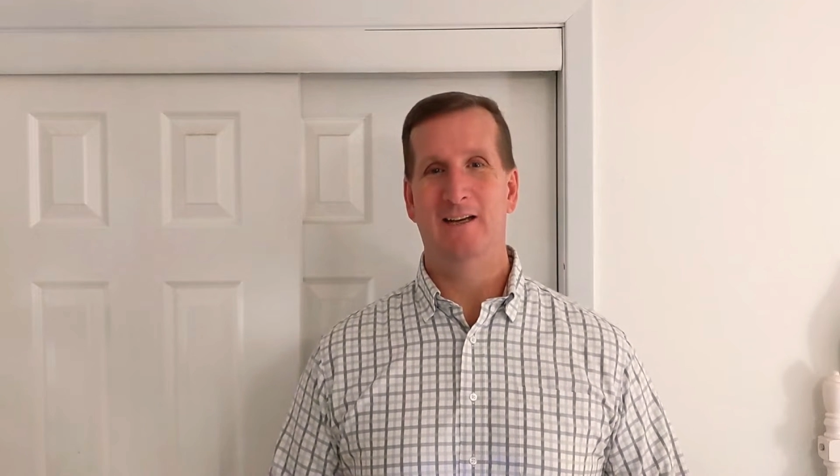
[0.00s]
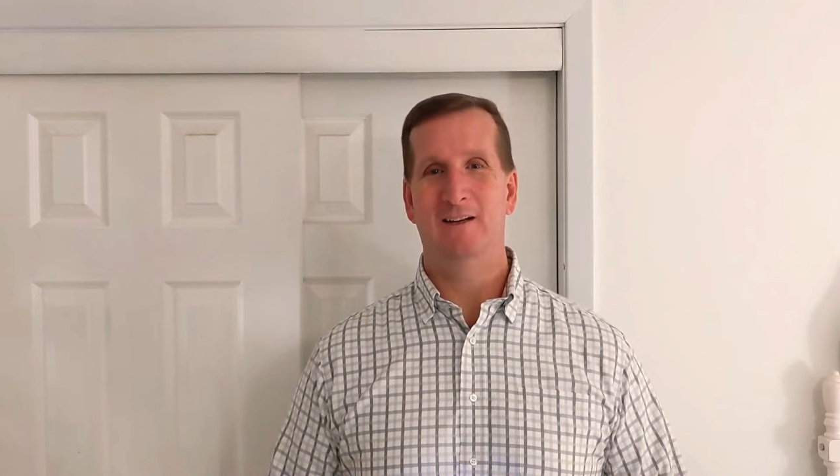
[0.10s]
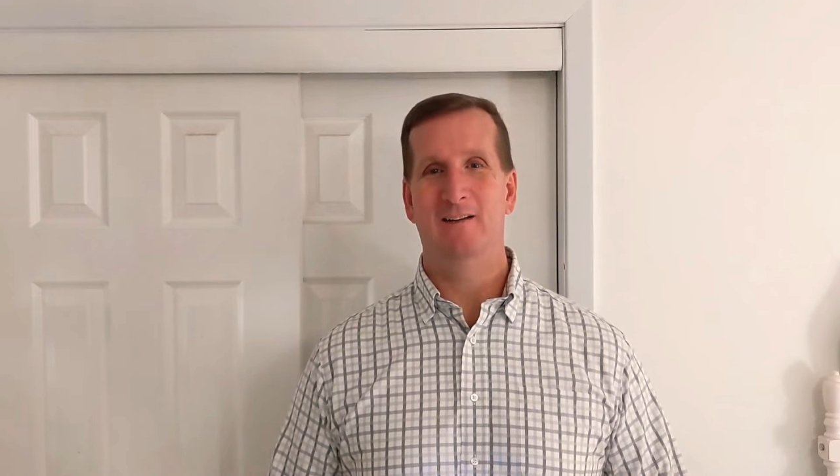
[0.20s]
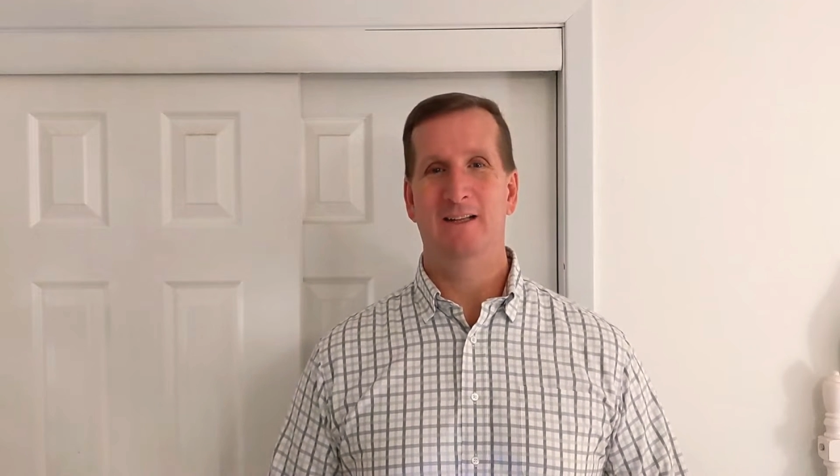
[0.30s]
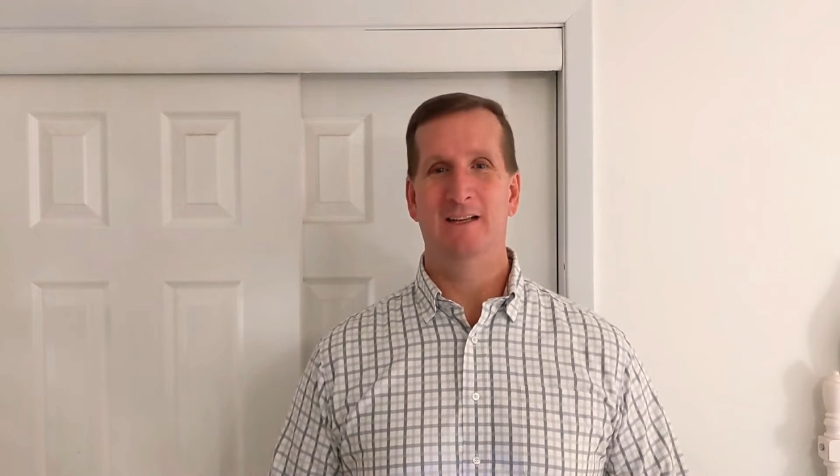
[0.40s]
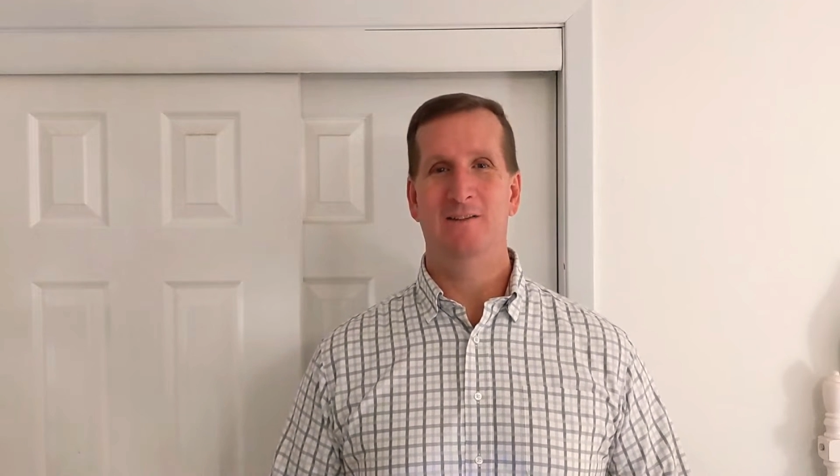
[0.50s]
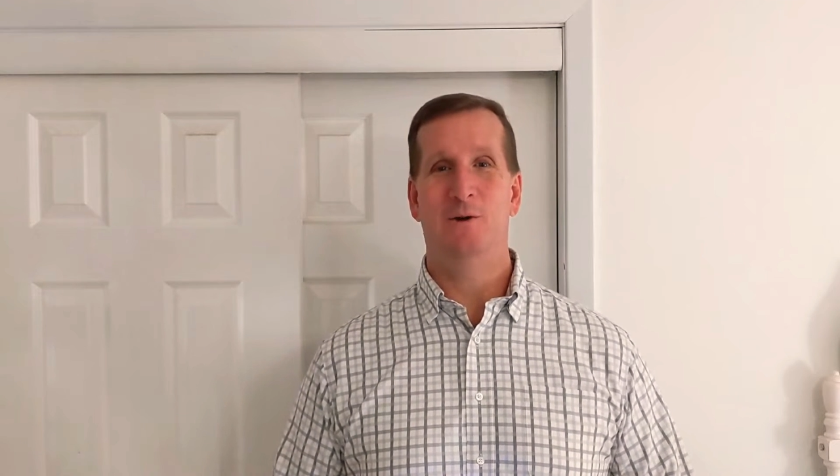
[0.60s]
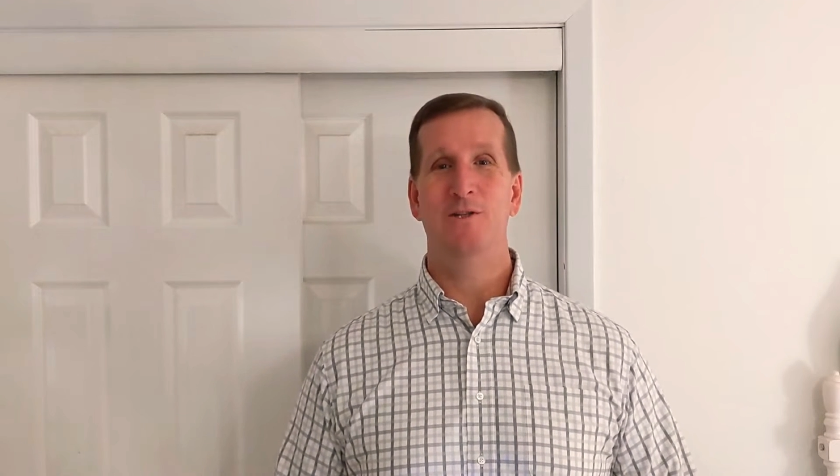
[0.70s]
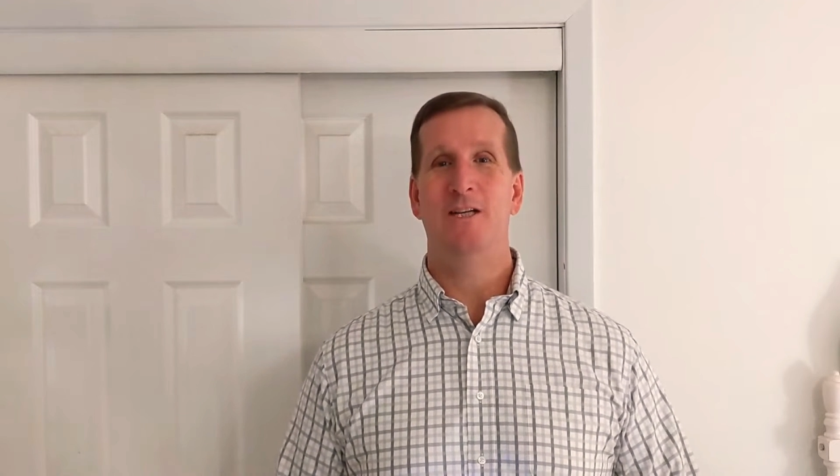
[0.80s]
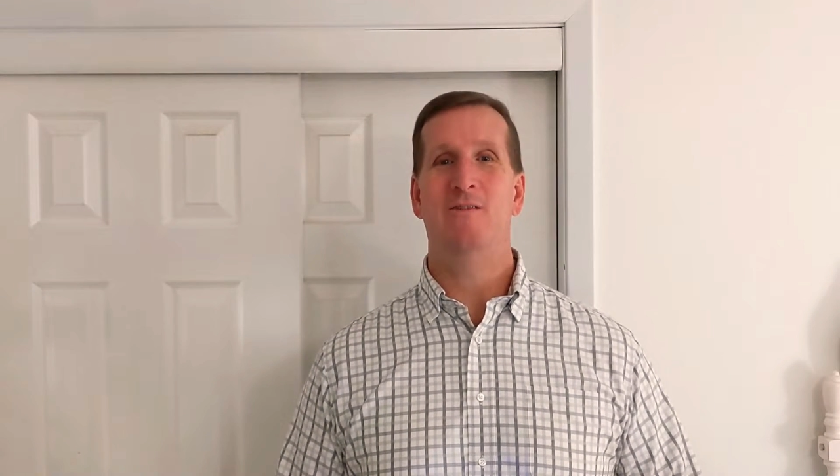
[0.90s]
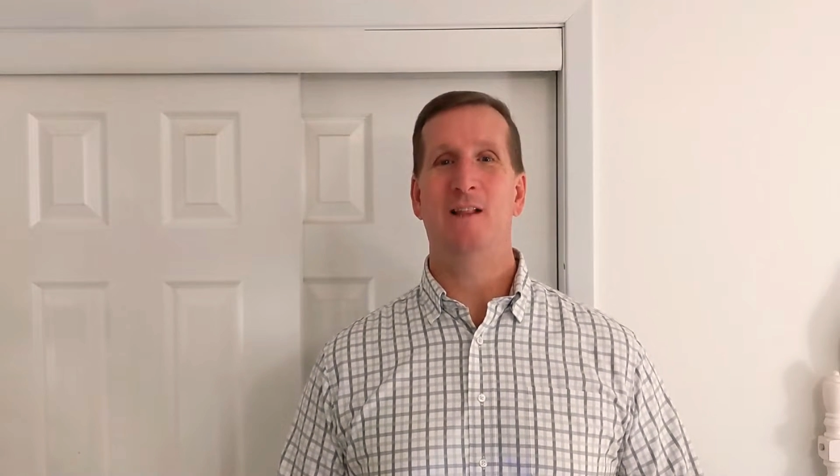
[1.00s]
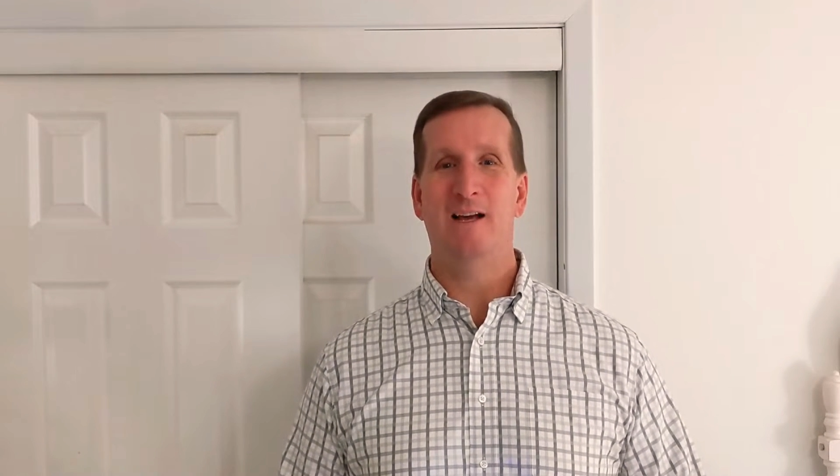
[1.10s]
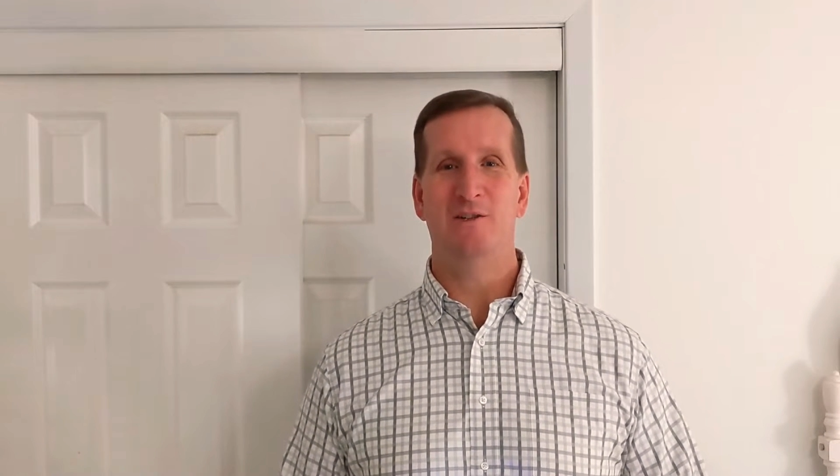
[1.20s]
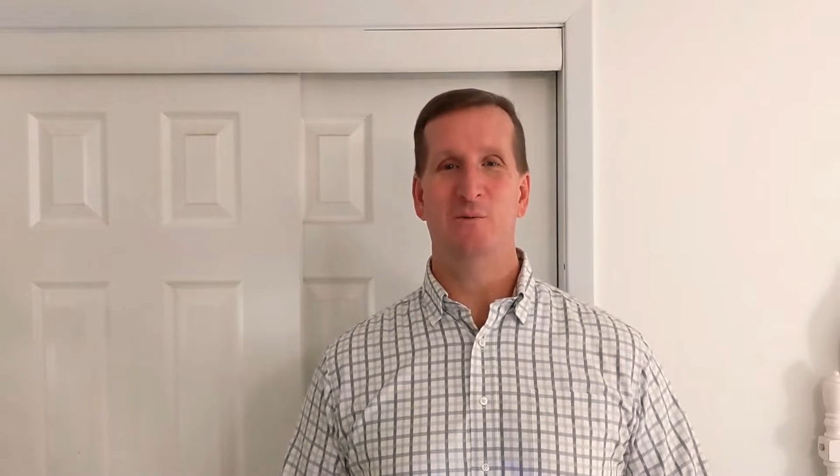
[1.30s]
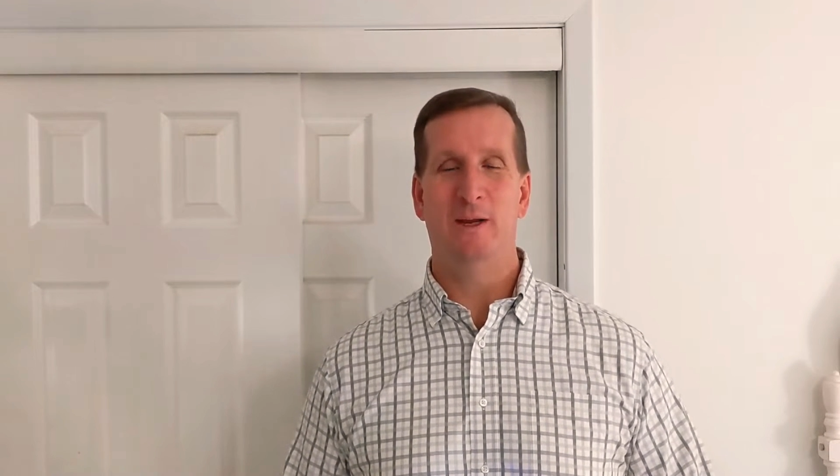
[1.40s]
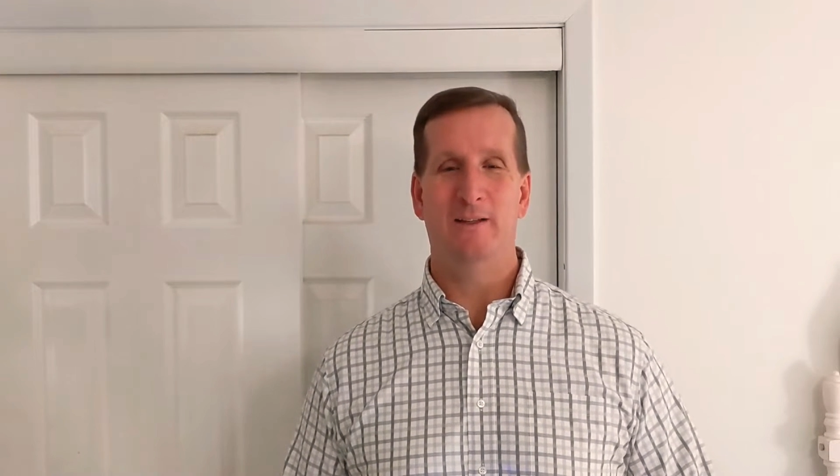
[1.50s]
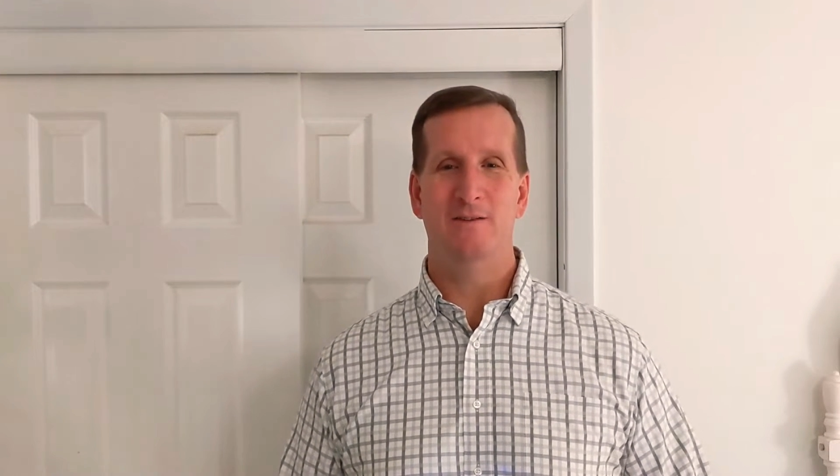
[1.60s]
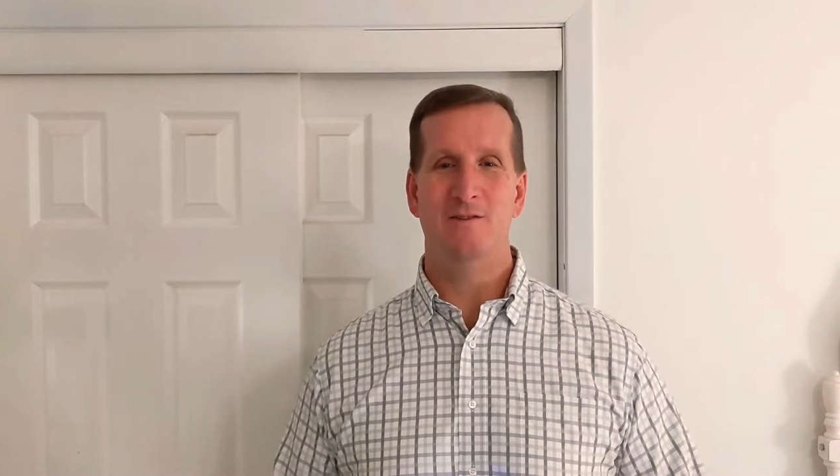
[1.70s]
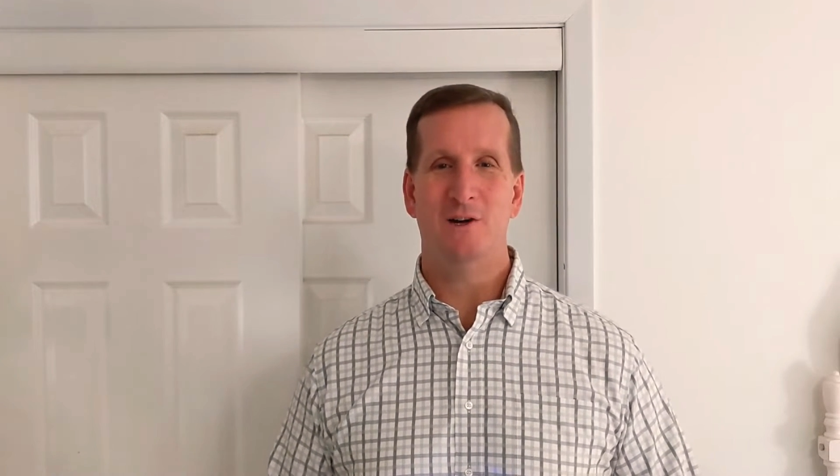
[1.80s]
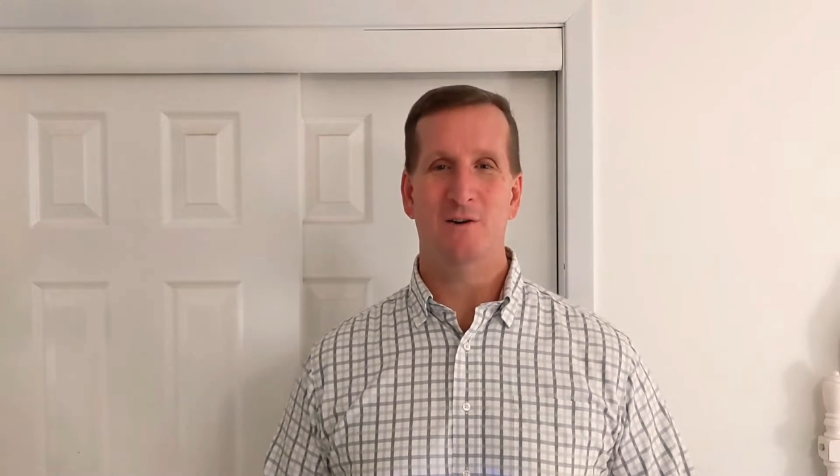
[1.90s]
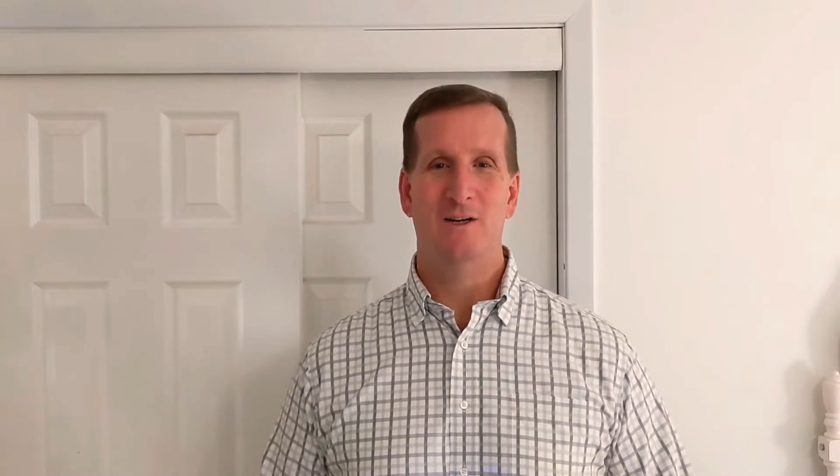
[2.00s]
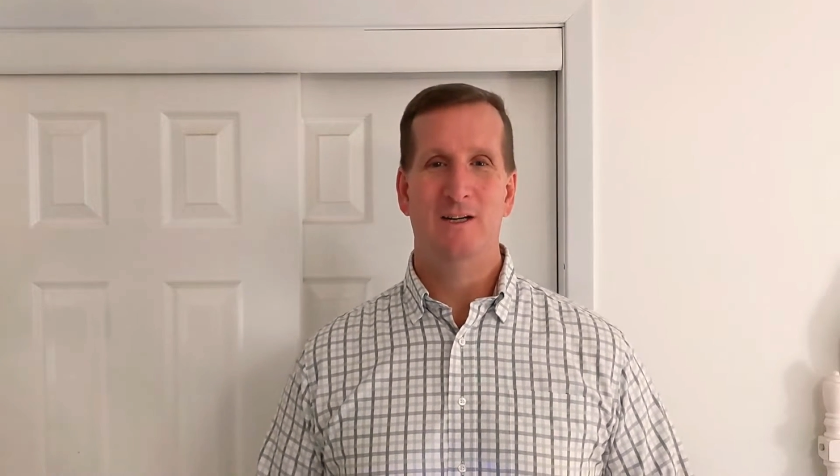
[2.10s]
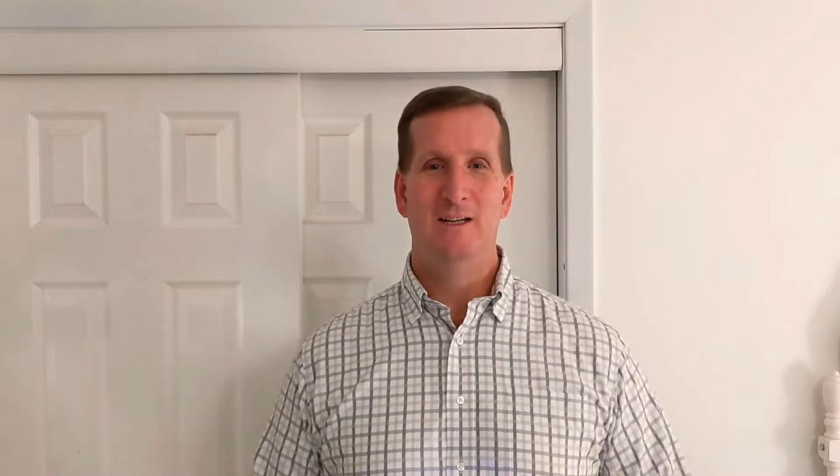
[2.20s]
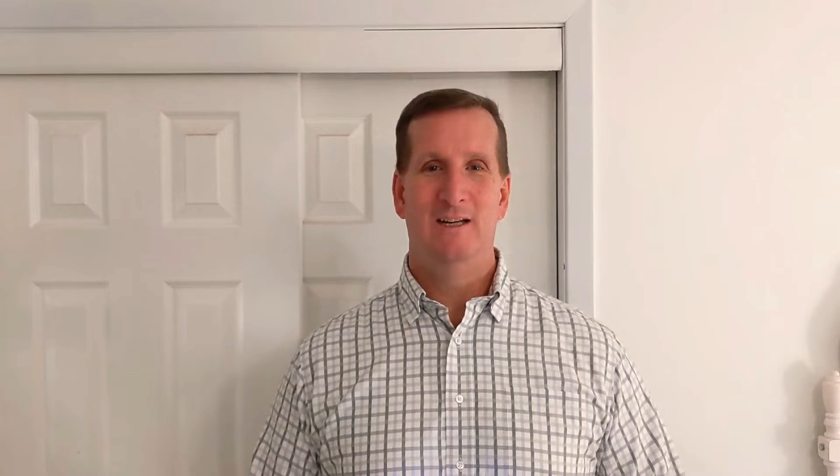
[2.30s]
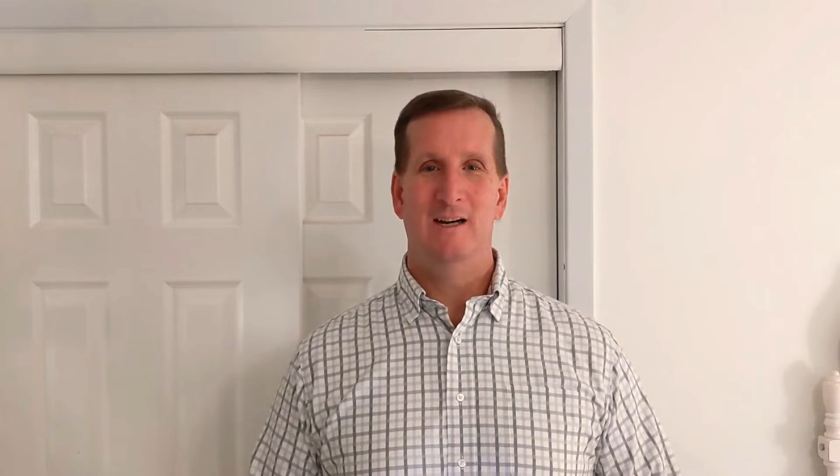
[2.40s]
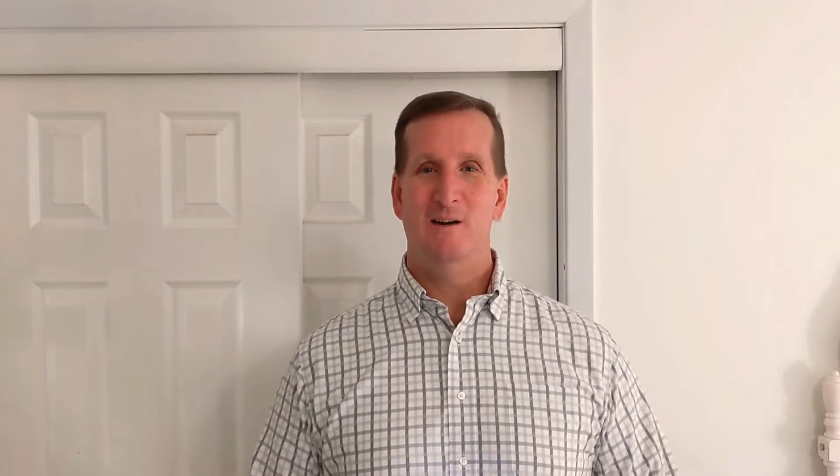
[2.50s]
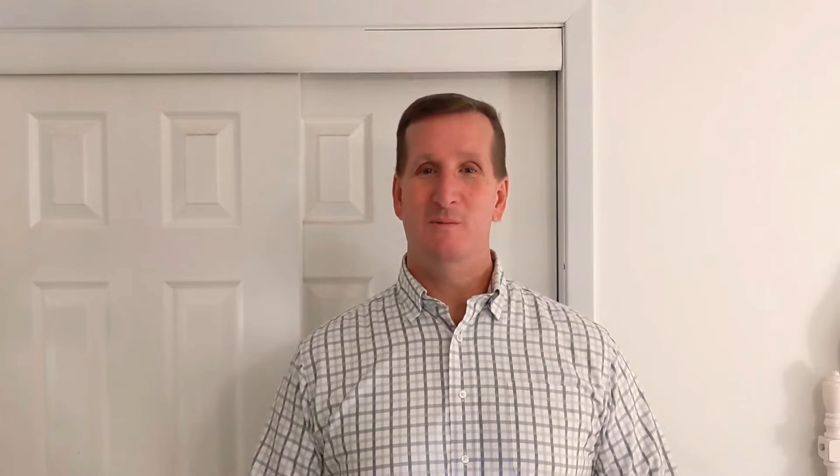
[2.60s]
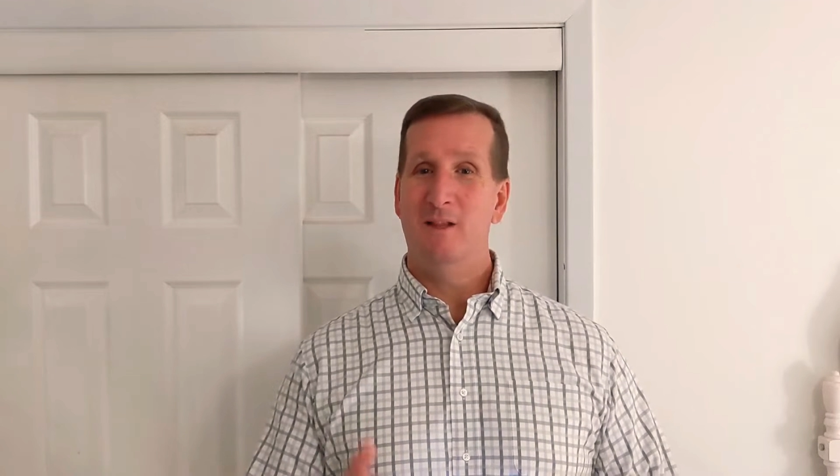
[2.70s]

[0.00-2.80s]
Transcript: uh, towards the end of election weeks, and so uh,